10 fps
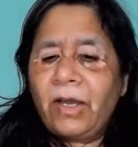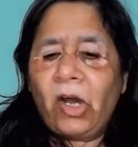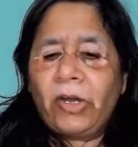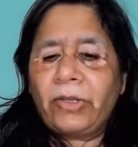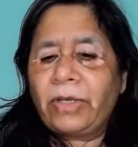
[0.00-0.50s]

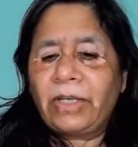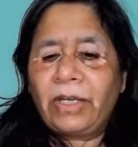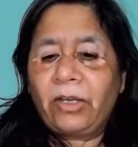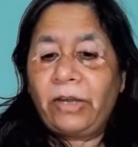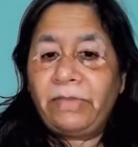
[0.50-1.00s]
or you can
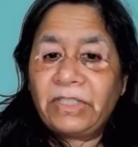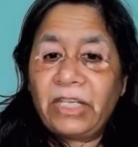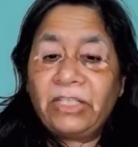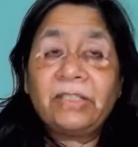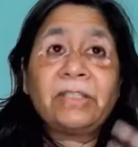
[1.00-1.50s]
get a
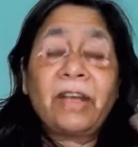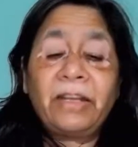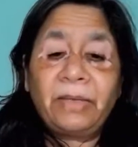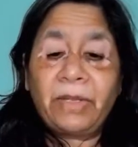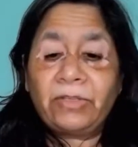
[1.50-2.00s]
conversation
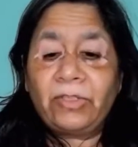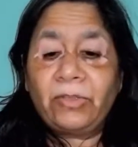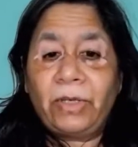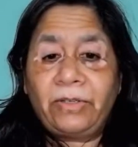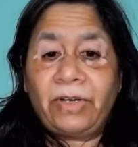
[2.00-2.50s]
started because you
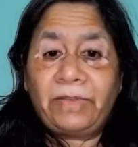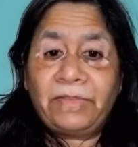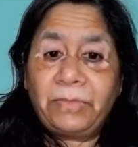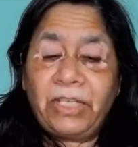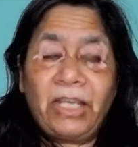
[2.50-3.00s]
want to drive
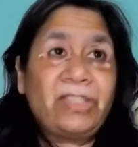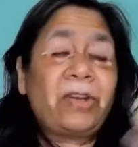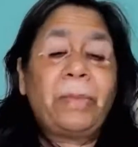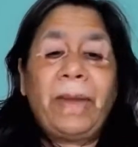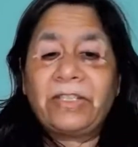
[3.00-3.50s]
some change, or
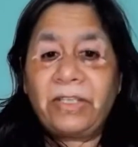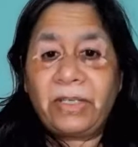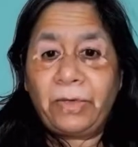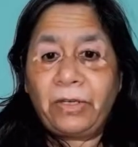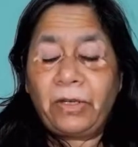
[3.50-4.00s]
you're passionate
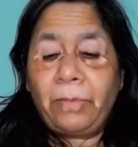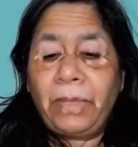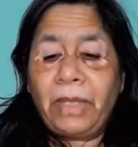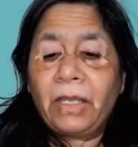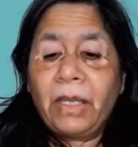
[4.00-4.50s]
about a
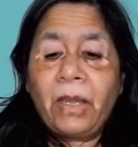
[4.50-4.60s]
topic,